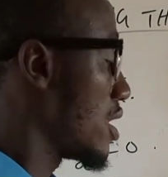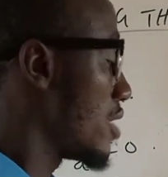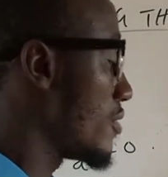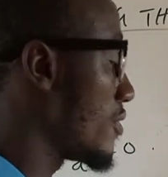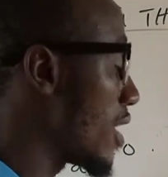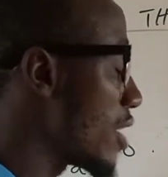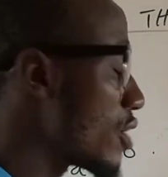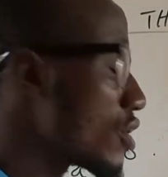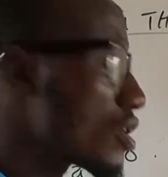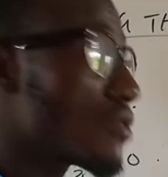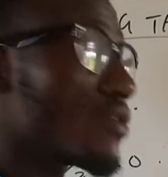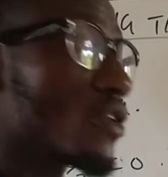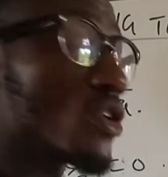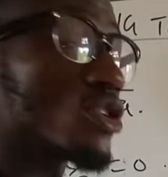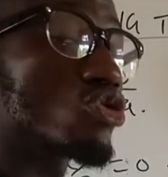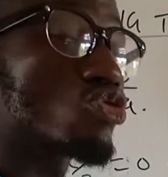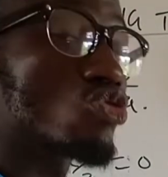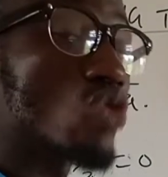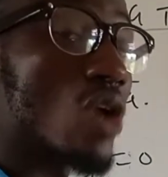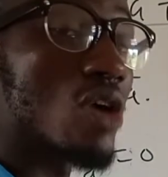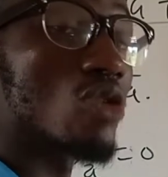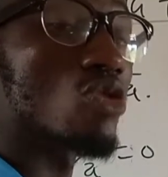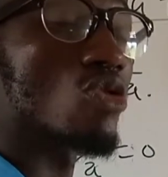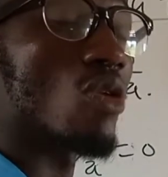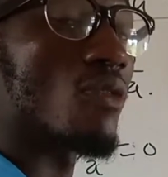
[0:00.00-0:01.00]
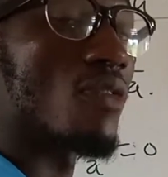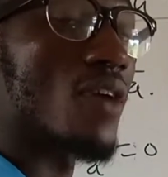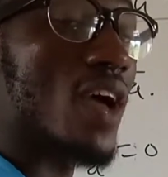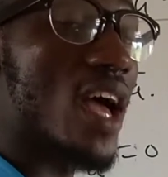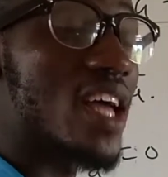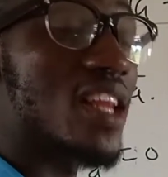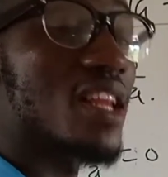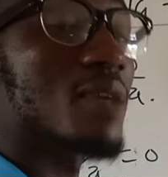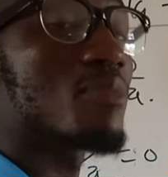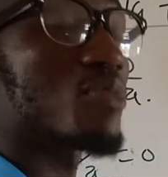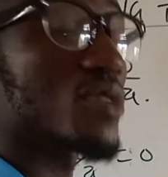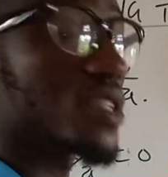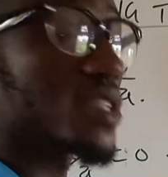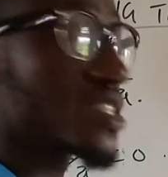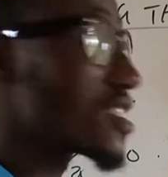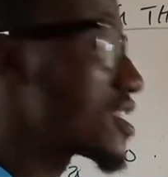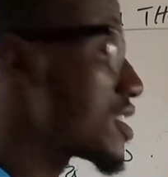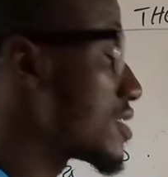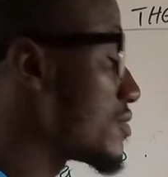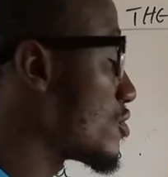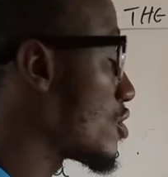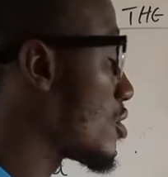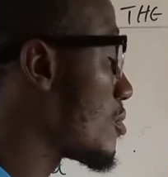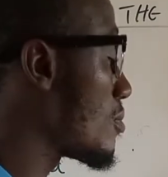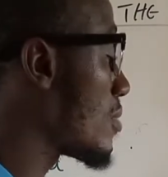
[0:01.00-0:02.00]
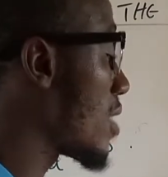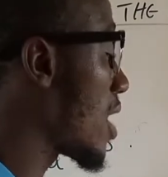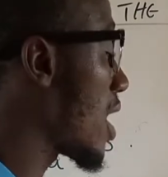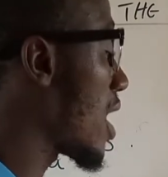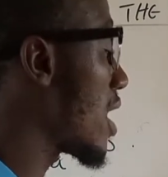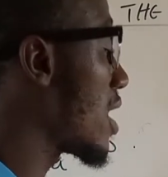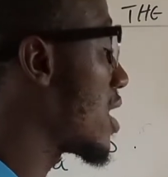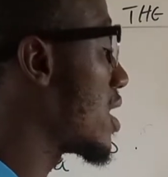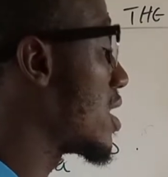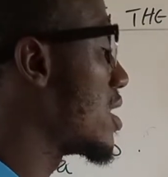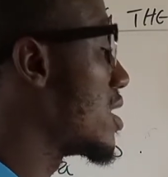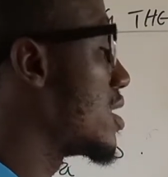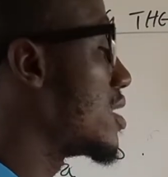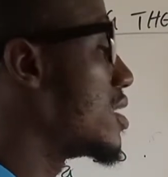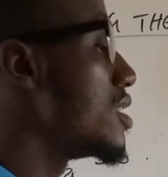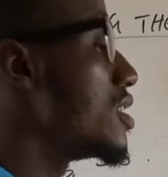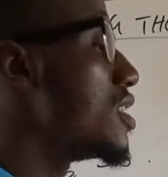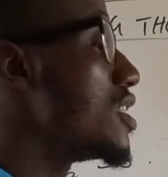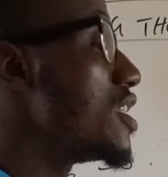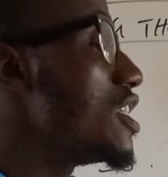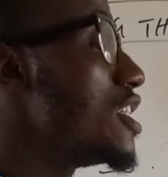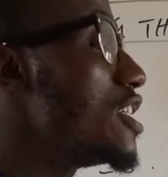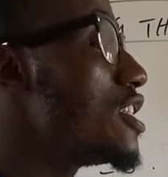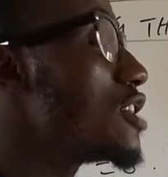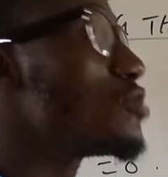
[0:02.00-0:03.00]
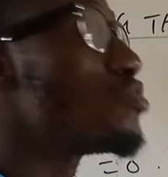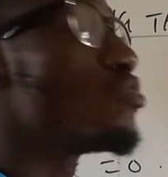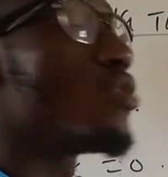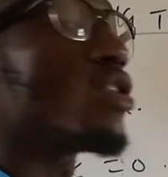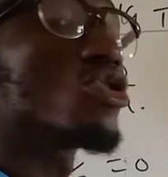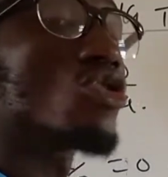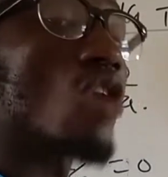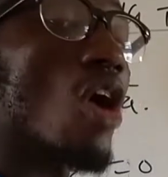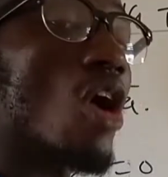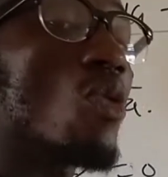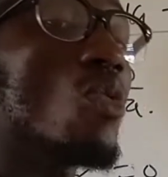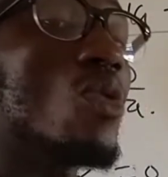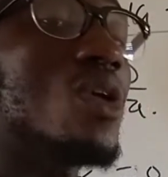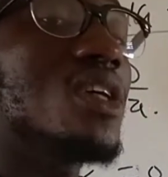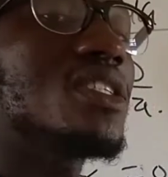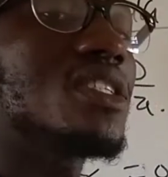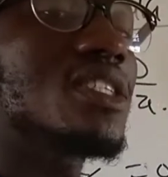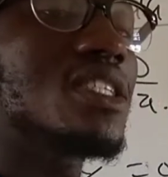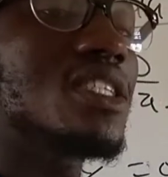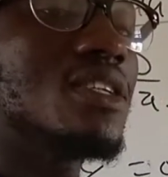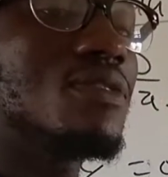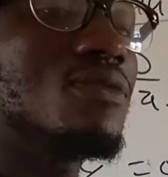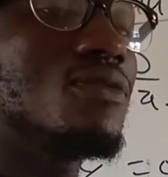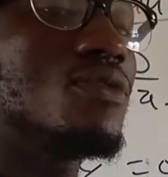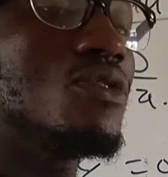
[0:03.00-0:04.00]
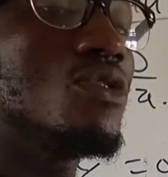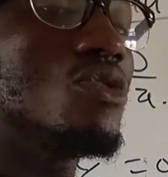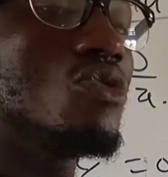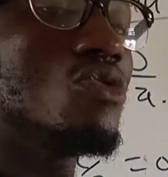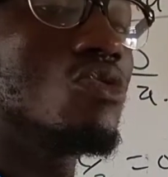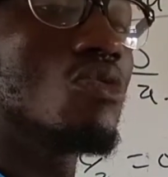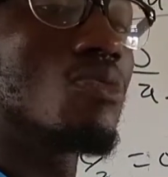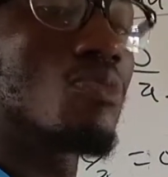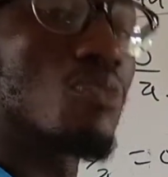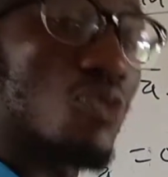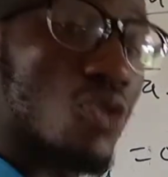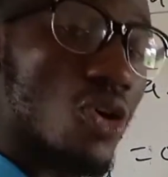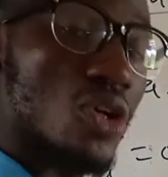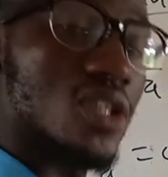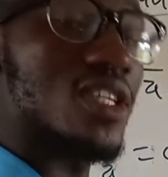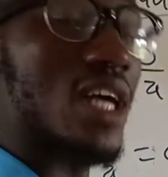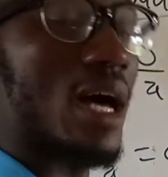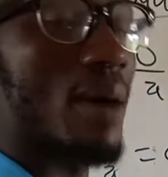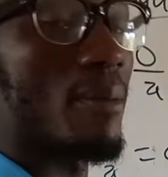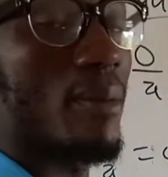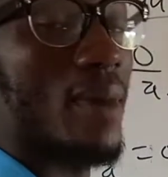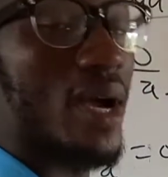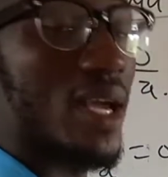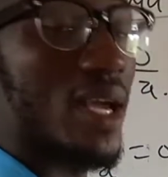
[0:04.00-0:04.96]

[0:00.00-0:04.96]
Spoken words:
If you are looking for square root of any positive number, it must always give you plus and